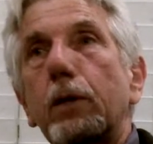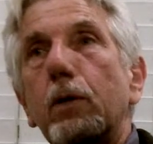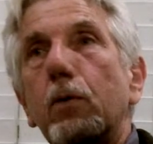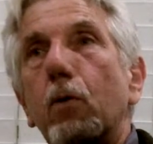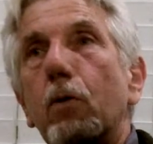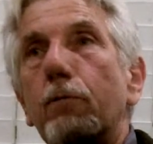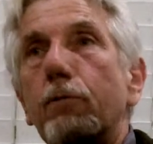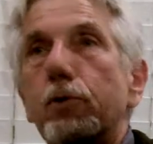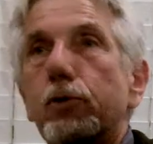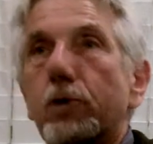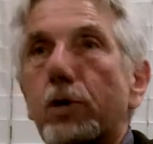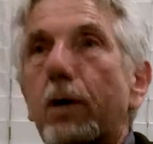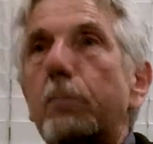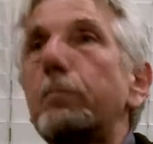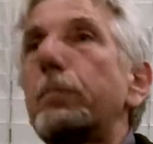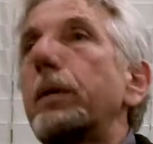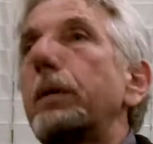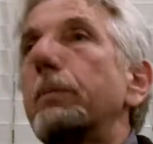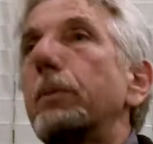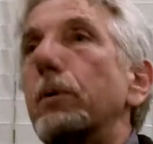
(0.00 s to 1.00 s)
or for
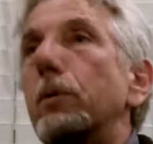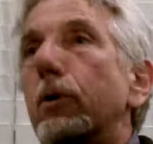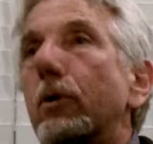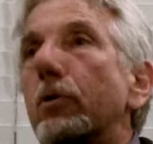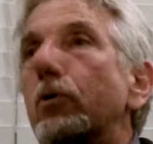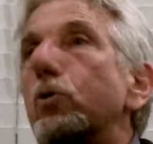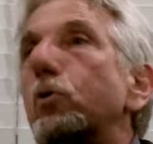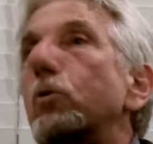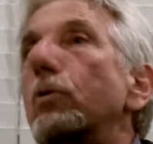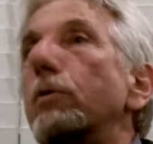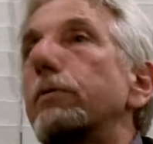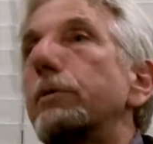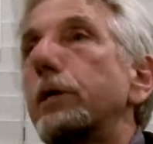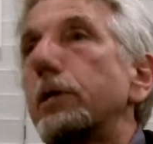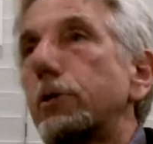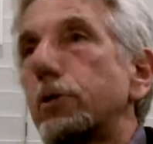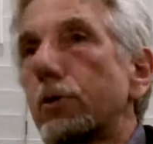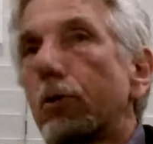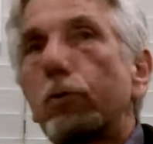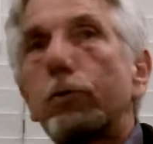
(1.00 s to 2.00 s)
some people there are two of
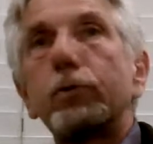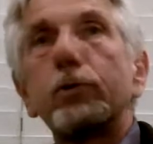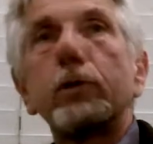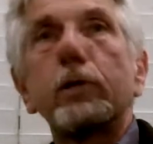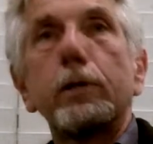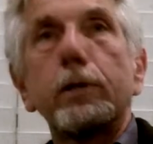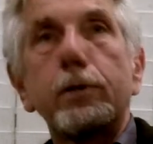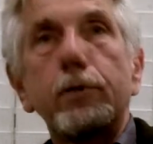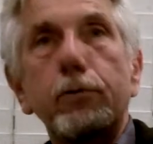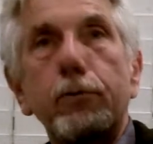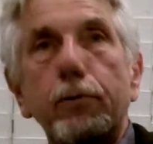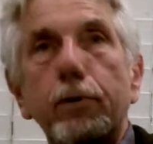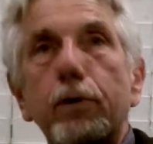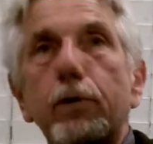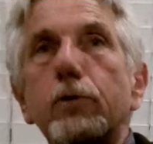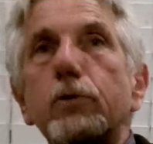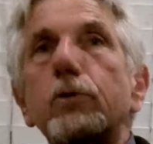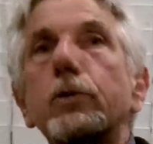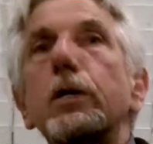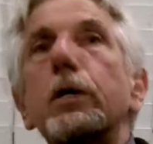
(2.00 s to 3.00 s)
these crystalline
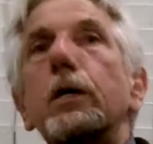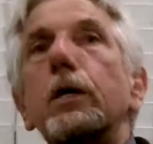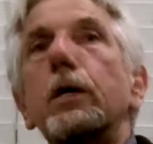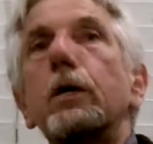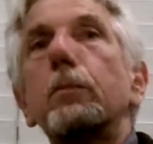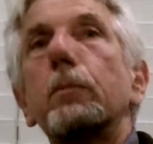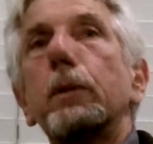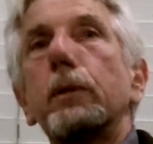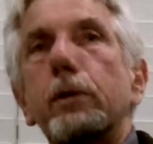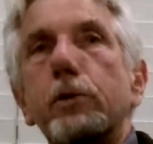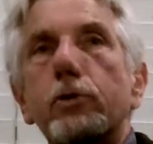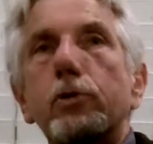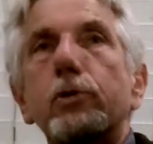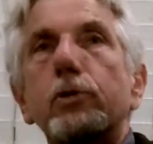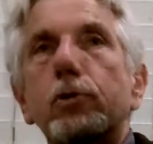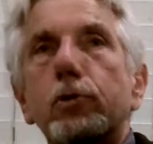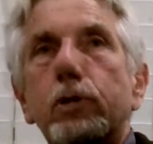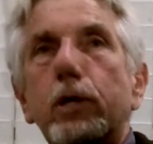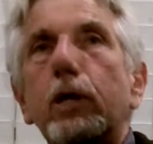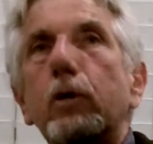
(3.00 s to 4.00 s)
spheres, but let's
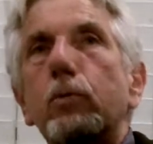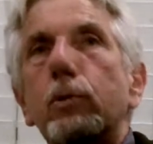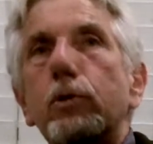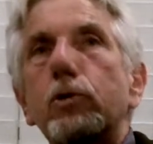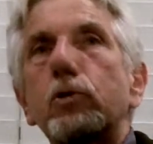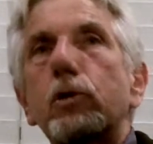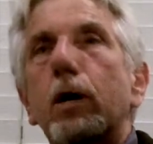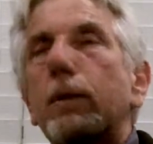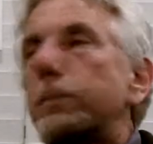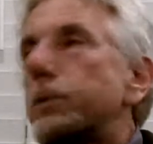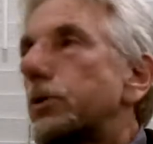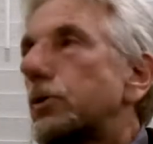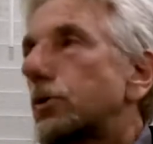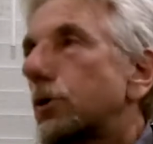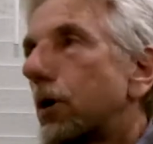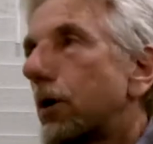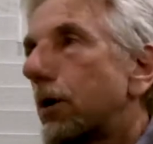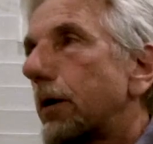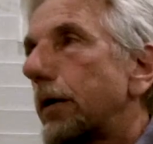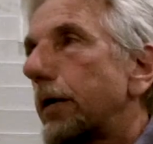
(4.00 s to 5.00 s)
just stick with
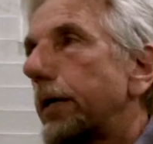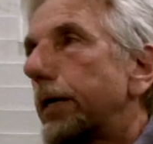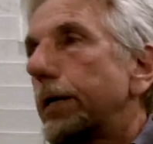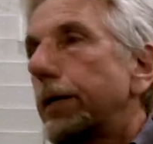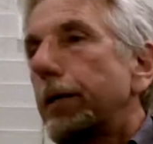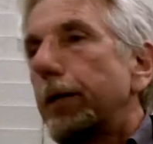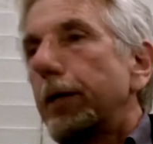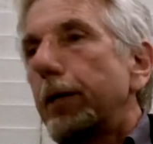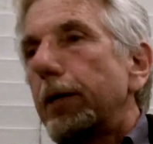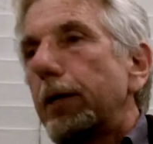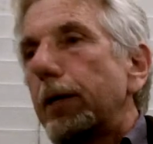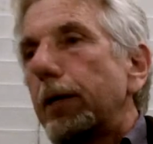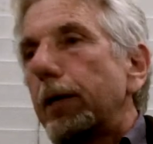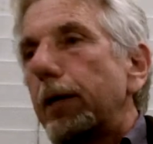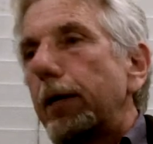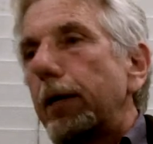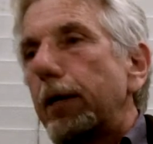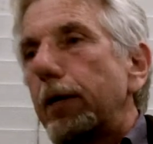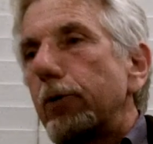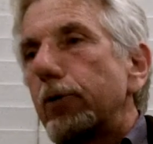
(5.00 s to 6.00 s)
Shabistari,
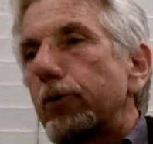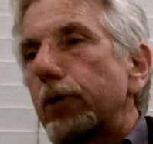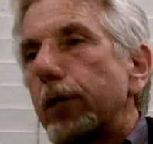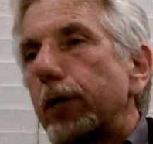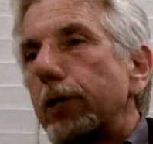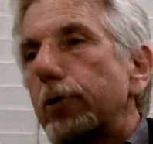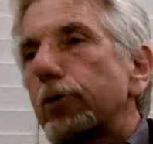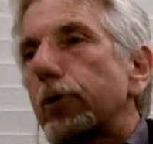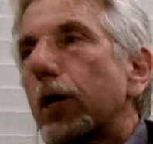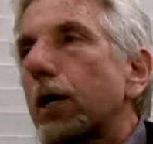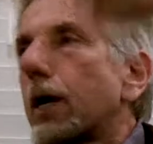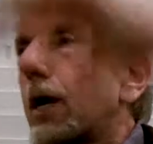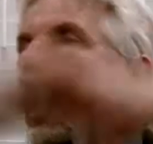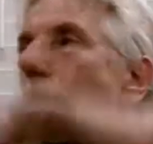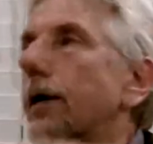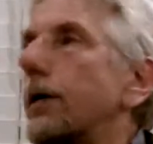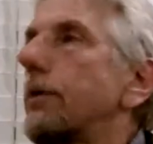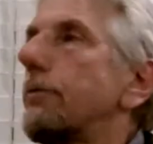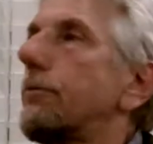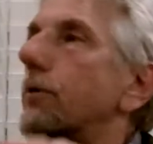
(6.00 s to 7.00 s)
is is a
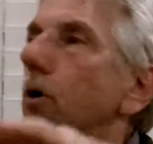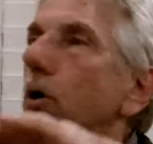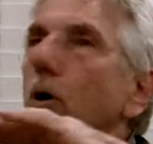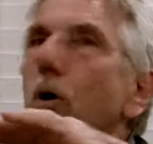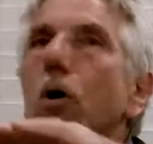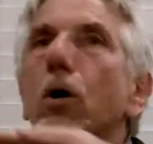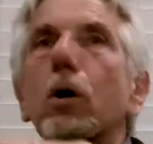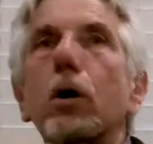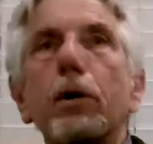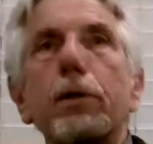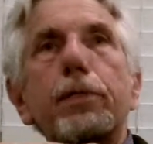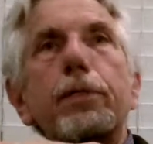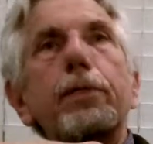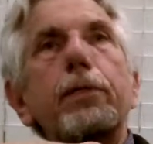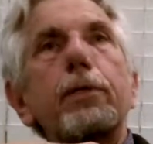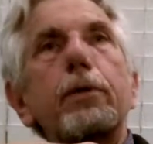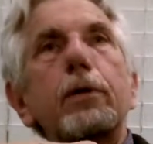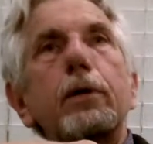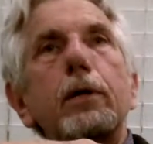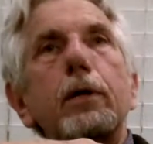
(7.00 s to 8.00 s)
kind of
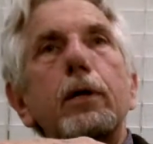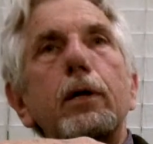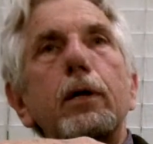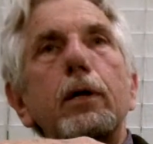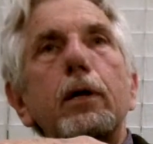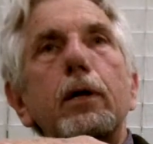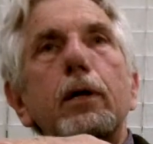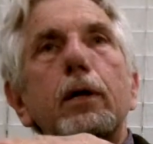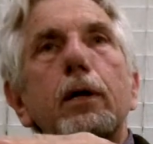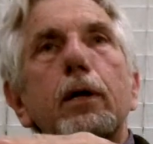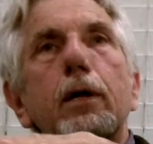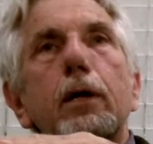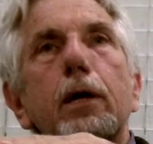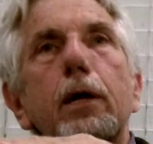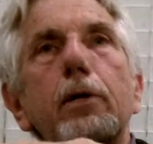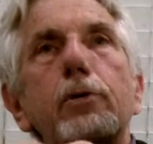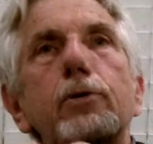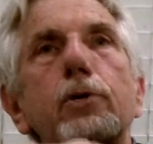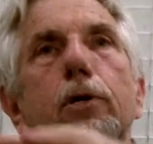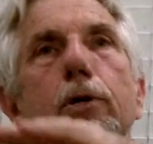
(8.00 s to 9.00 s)
earth.
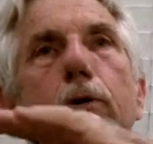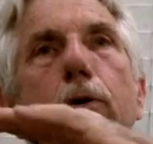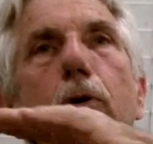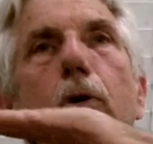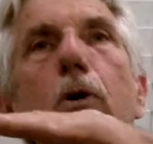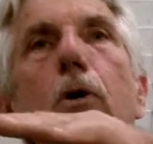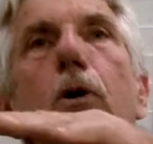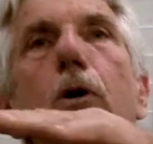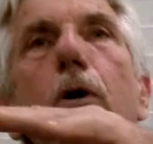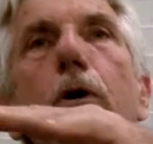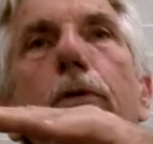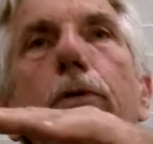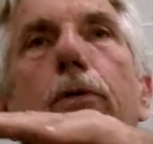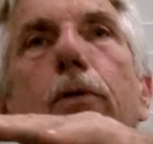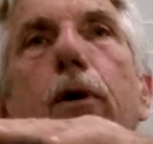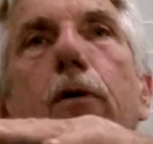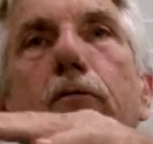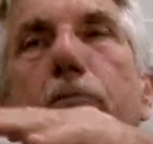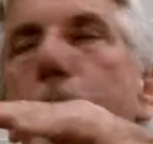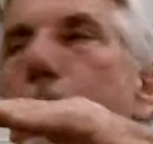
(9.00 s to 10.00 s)
It's an earth of